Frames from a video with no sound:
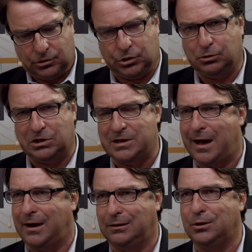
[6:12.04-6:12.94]
Tucci's not
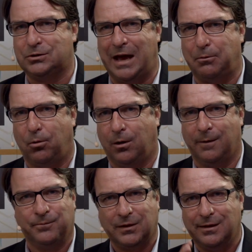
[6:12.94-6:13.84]
going to lose that war.
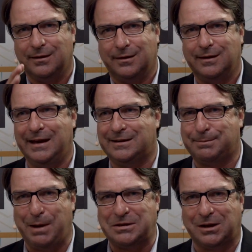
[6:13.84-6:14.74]
He
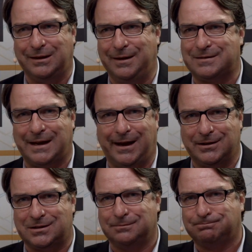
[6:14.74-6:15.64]
basically says,